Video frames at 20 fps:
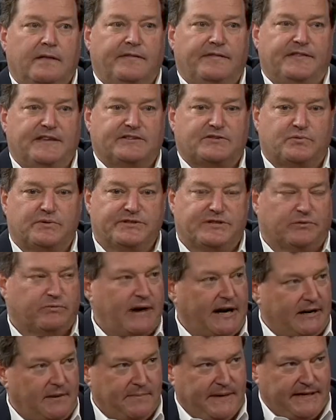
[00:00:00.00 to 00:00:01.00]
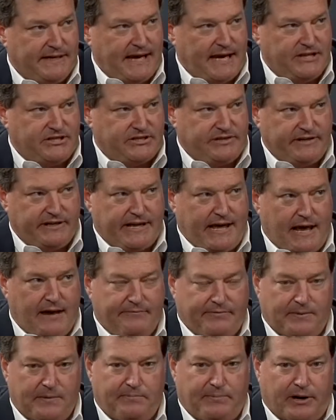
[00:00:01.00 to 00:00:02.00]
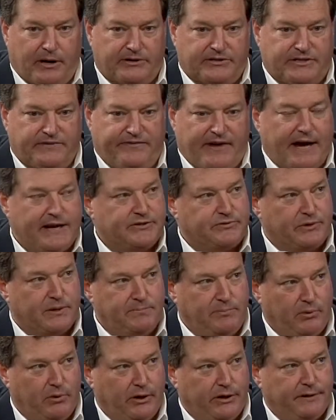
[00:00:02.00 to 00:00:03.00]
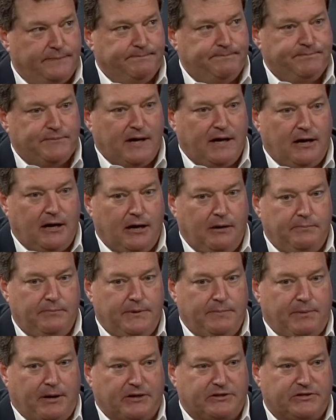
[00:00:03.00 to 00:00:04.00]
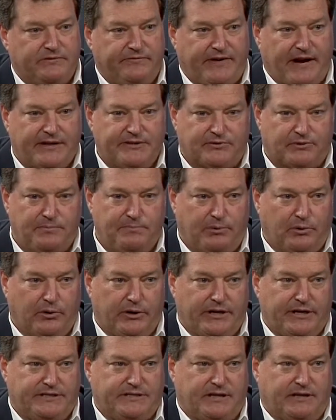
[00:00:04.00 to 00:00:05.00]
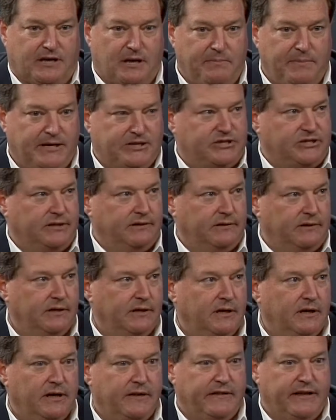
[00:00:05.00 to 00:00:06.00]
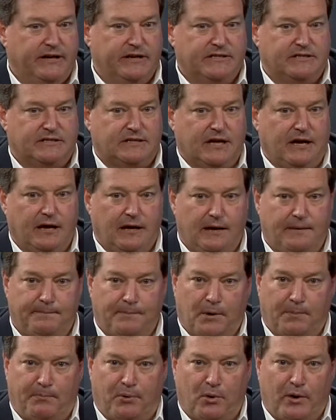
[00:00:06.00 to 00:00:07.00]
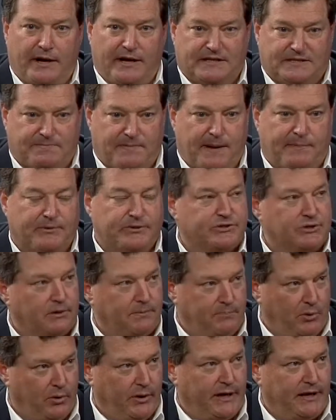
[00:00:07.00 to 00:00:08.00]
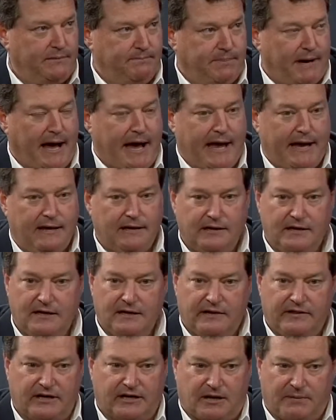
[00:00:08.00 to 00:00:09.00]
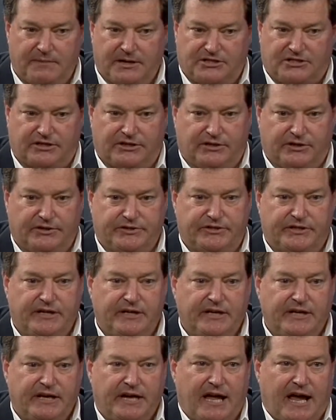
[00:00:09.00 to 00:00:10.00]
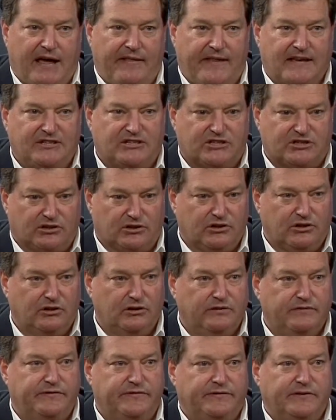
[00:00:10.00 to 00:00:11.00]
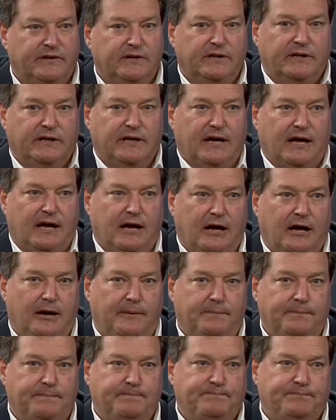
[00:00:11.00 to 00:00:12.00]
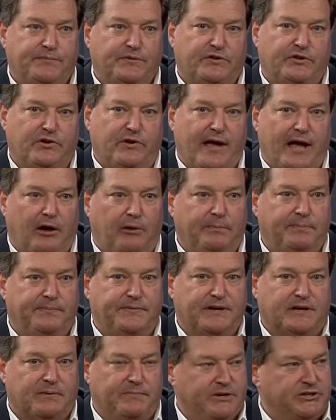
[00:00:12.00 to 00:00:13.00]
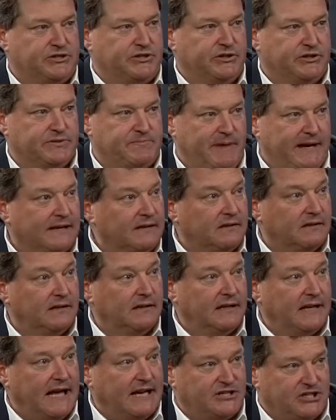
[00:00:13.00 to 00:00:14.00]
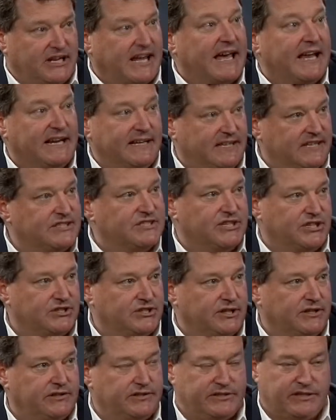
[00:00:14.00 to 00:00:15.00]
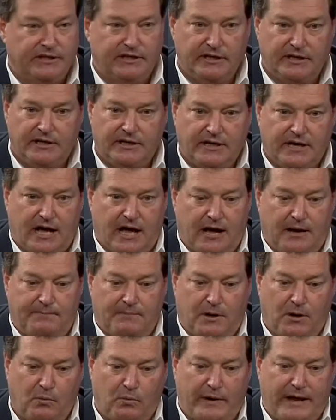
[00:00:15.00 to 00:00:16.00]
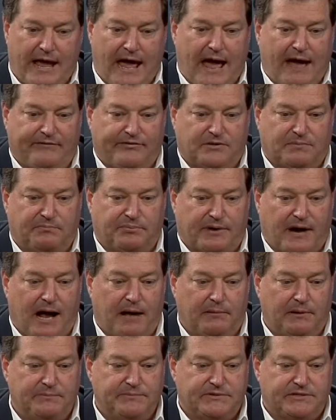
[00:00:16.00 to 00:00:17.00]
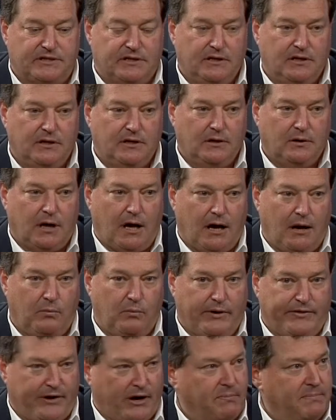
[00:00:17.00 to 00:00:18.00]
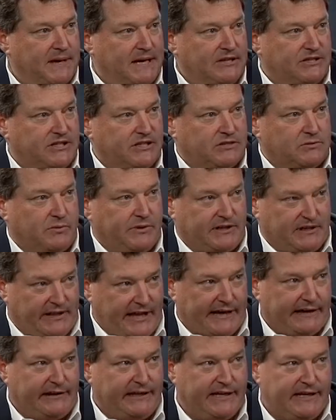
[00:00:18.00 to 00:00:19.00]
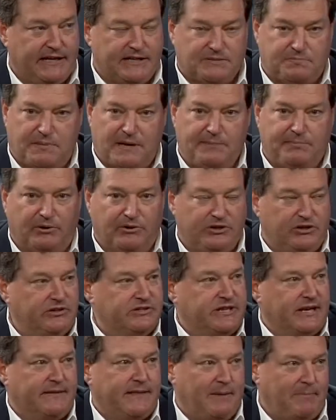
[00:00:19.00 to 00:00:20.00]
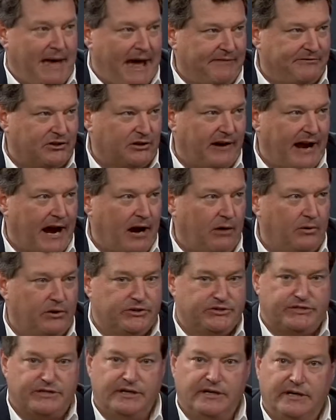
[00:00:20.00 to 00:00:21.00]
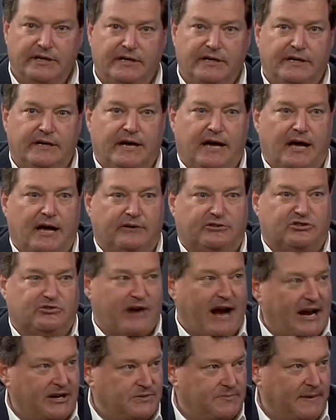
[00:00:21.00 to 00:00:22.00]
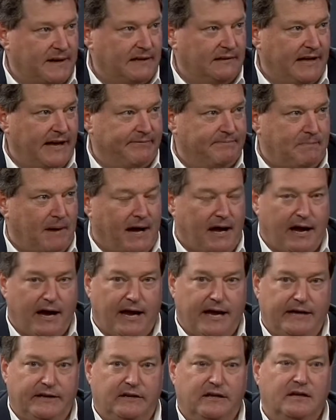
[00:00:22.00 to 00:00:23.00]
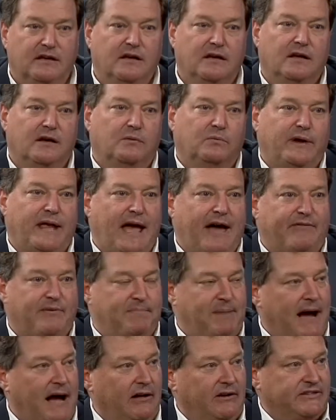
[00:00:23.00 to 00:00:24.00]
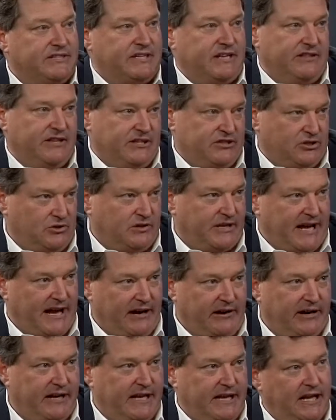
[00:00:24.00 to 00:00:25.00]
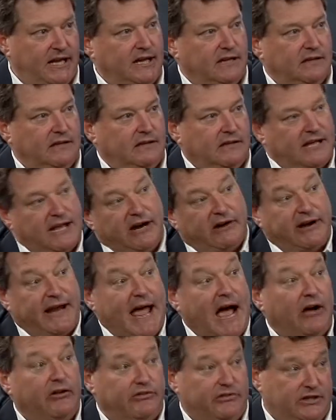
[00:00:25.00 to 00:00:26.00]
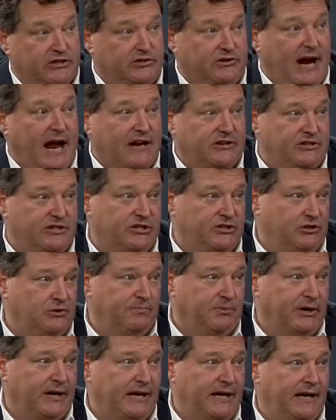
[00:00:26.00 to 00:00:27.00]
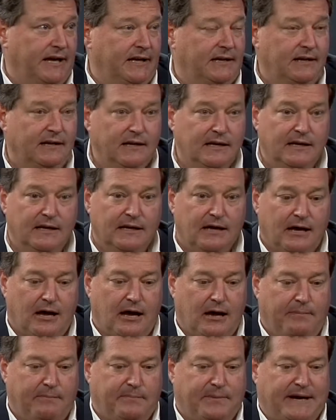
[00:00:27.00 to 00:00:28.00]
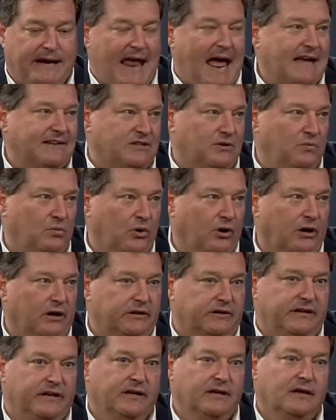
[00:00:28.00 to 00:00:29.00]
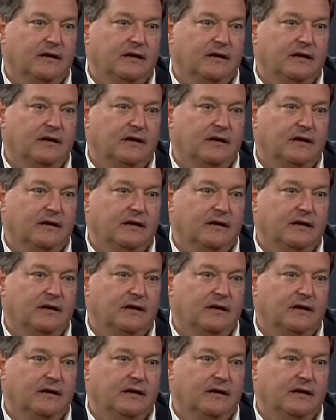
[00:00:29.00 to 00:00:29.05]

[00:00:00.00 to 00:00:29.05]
this was a recommendation that came from the Parks Advisory Board. Um, the Parks Advisory Board is a commission that is uh, appoint, its members are appointed by the commissioners, and they serve um, to help the commissioners make educated decisions. Um, we have some problems uh, with our beaches, with cleanliness, people using them after hours, uh, trash being left behind. We have a policy that you carry in, carry out the trash that you bring in, um, but it hasn't worked.